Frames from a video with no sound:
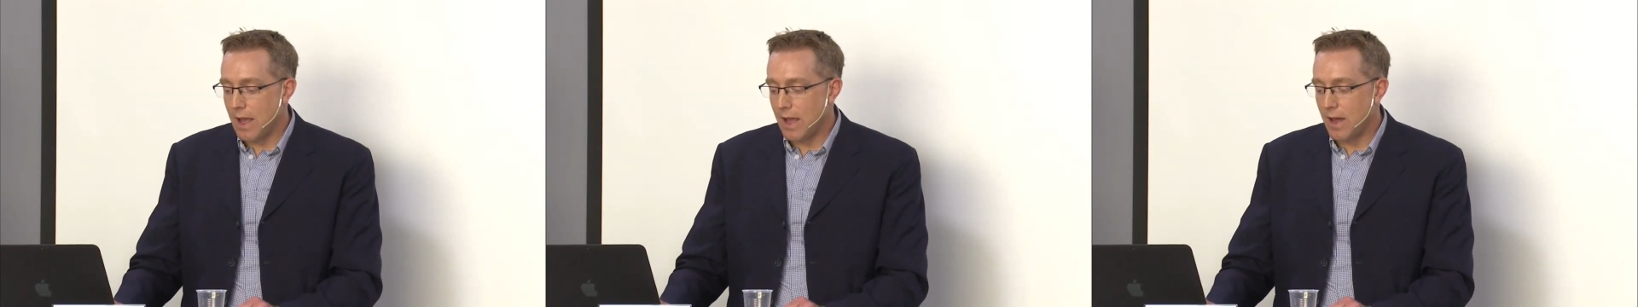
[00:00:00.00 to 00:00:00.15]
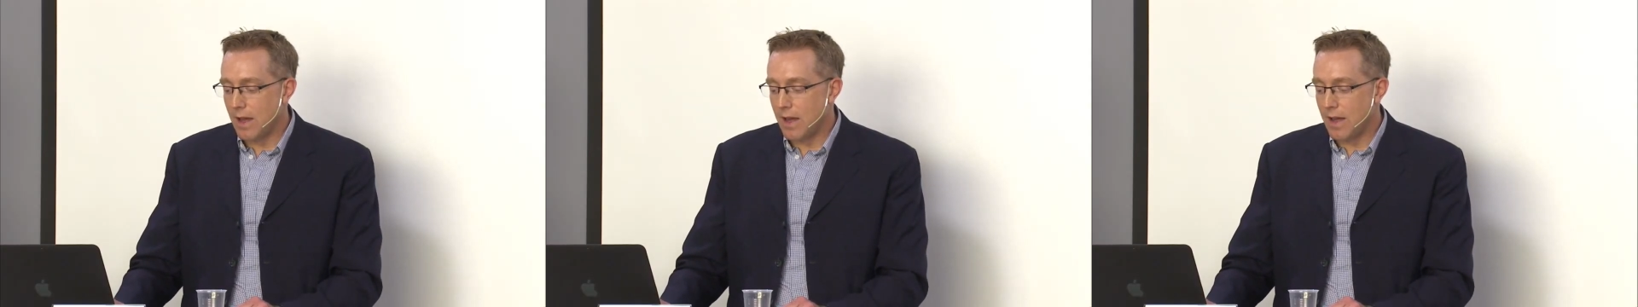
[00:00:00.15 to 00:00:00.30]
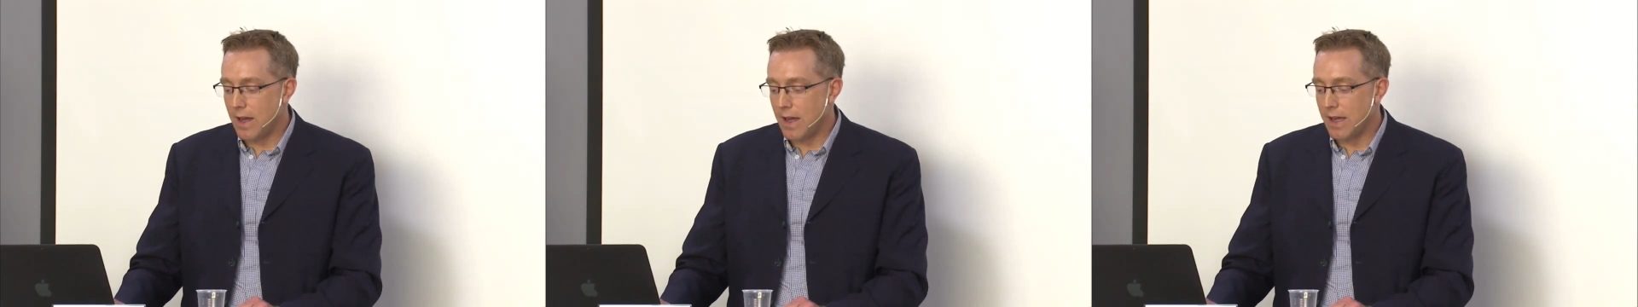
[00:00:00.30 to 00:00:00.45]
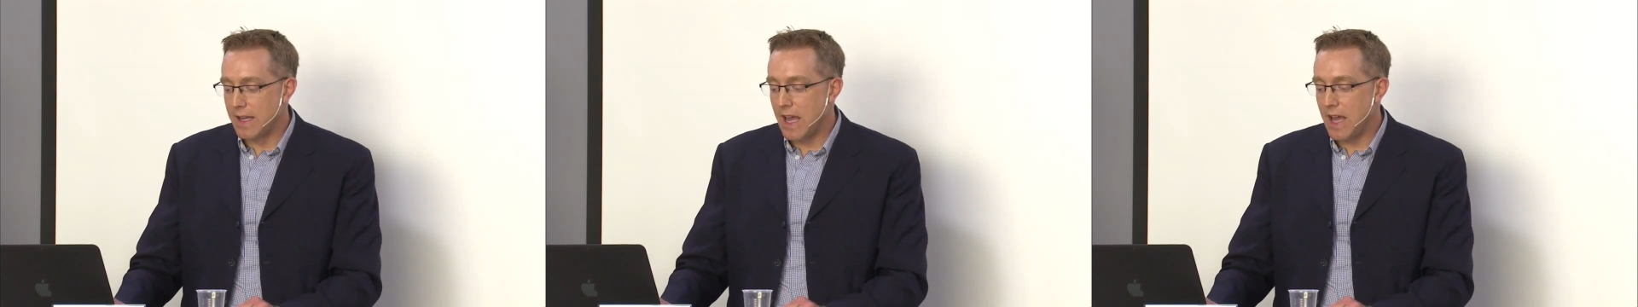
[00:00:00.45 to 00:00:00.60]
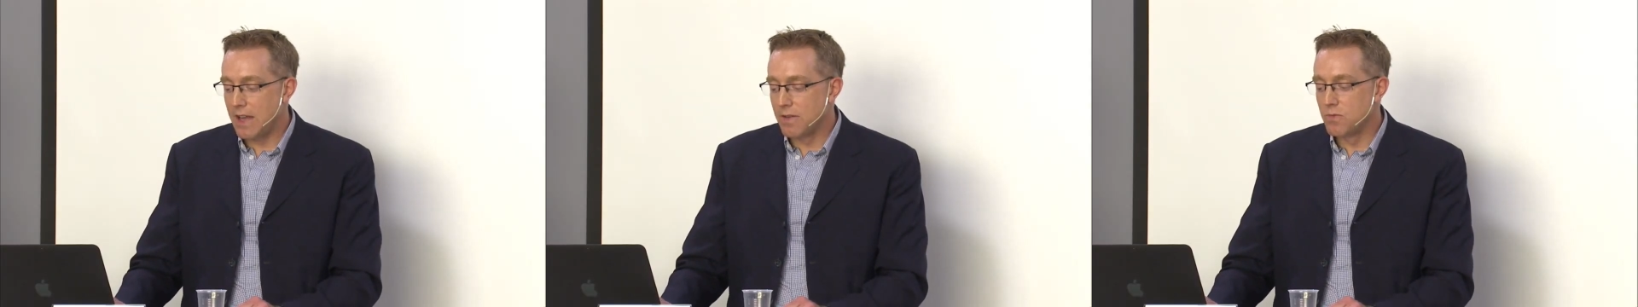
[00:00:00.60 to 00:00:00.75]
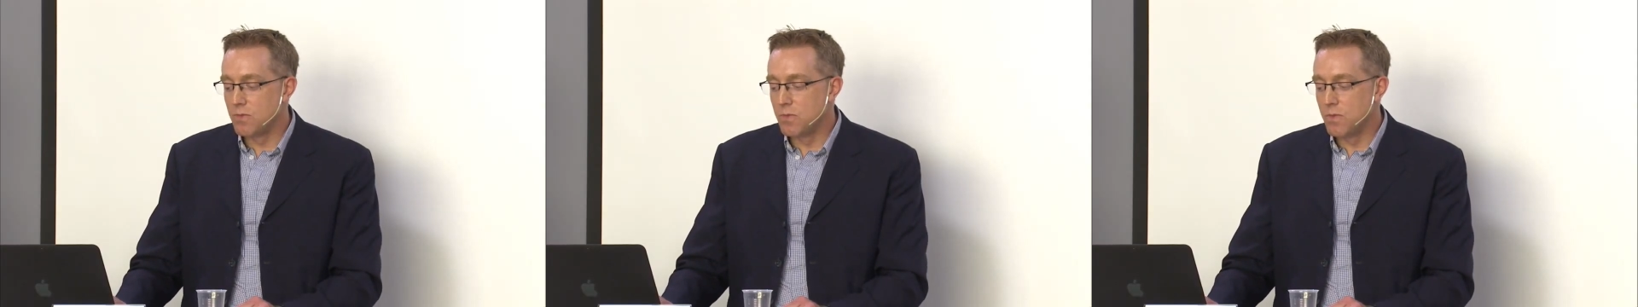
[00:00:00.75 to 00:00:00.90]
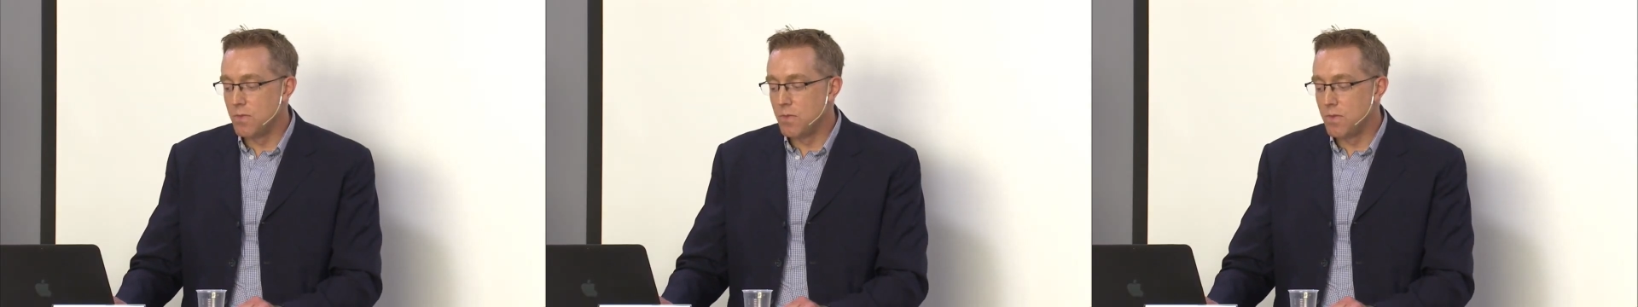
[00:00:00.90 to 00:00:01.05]
uh,
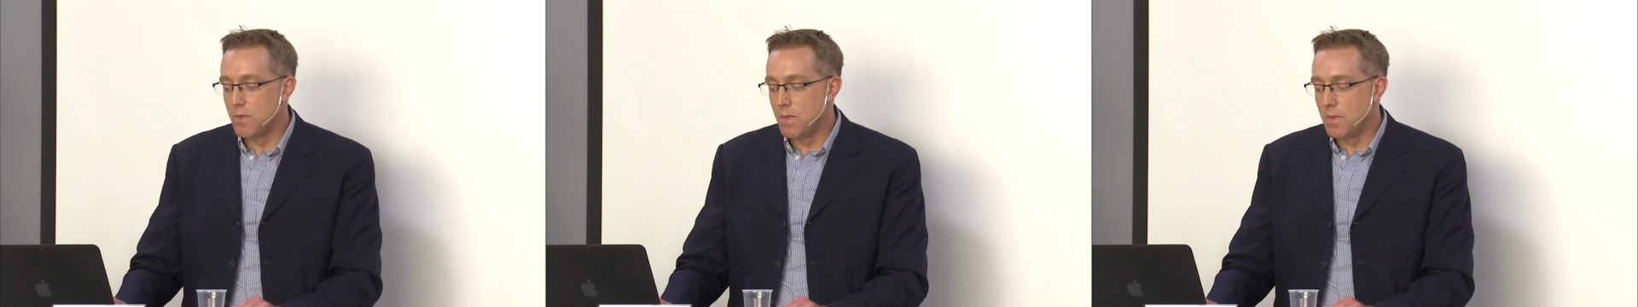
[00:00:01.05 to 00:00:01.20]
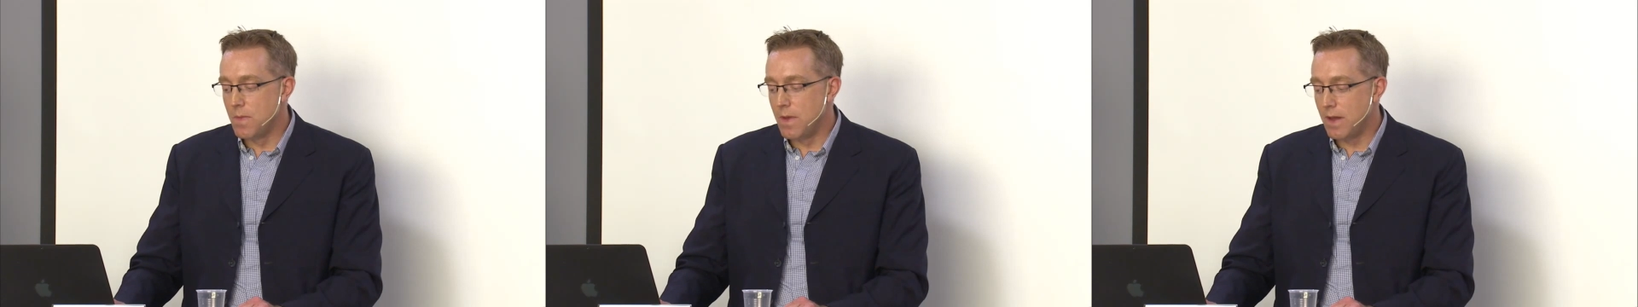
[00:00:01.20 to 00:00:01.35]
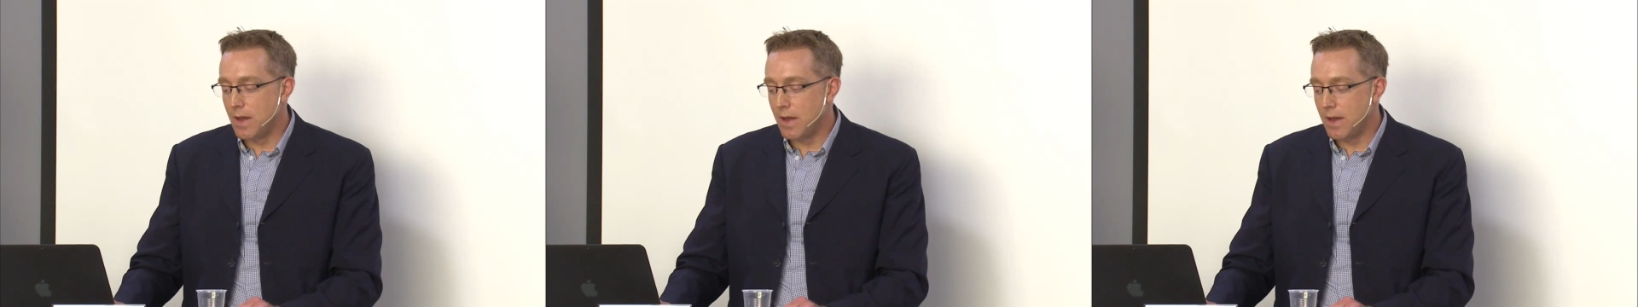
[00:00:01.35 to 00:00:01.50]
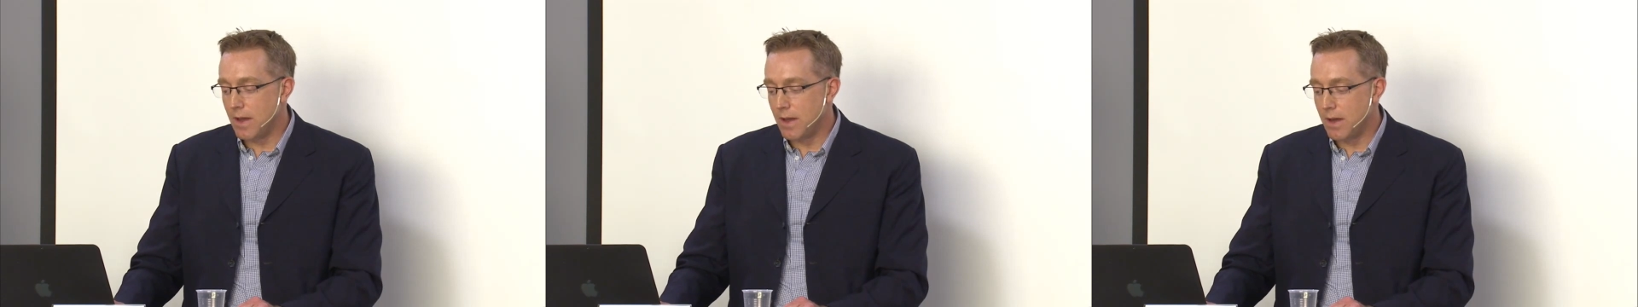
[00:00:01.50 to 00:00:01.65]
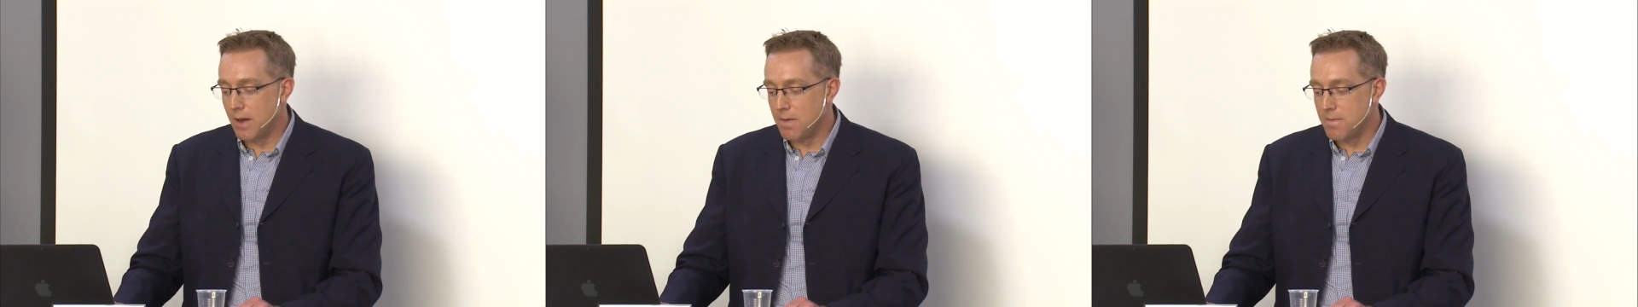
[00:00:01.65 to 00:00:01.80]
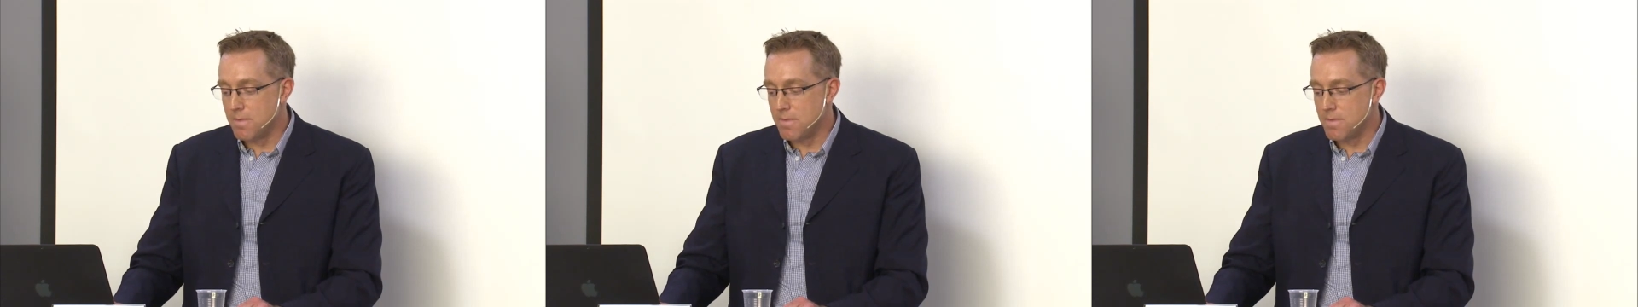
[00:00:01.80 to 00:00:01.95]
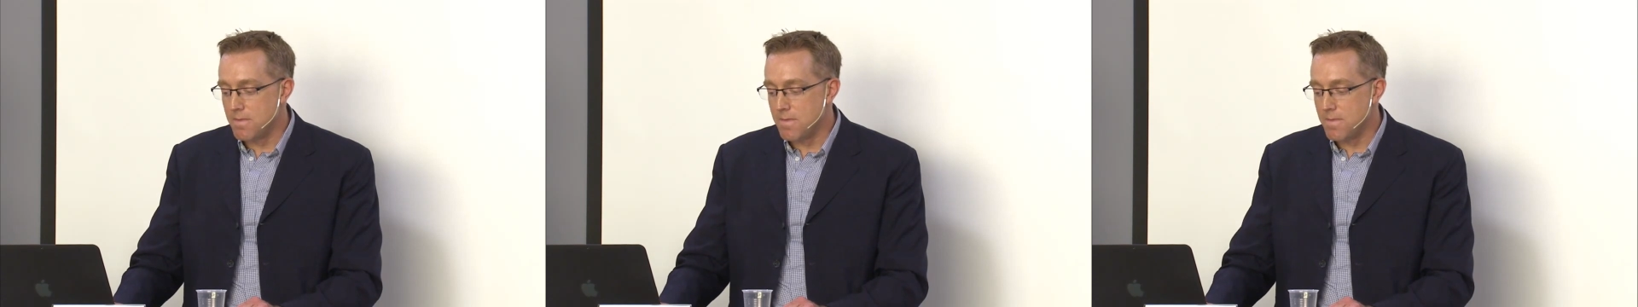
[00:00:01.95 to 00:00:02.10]
again,
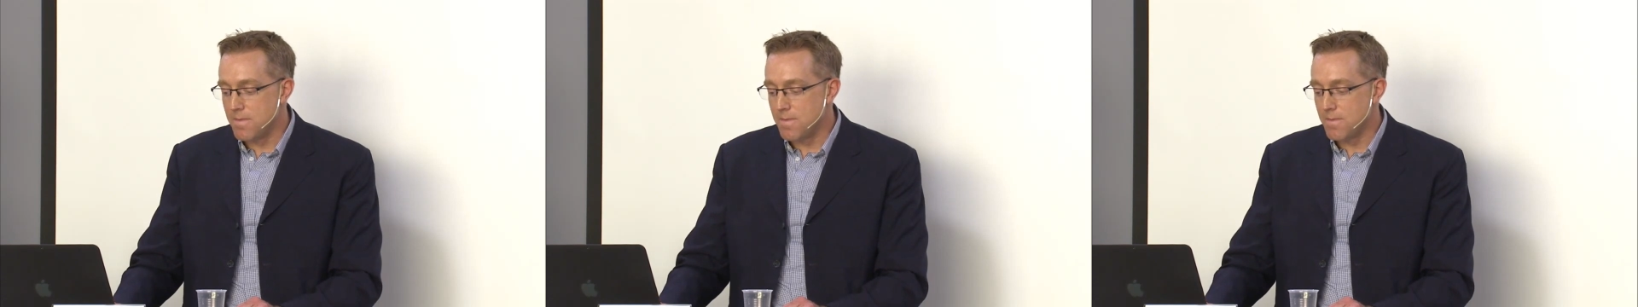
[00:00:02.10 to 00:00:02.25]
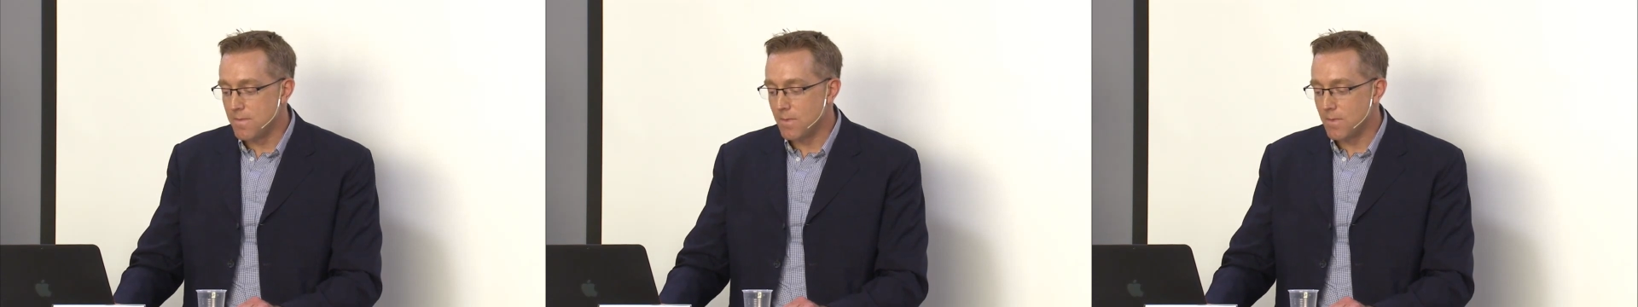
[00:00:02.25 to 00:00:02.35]
um,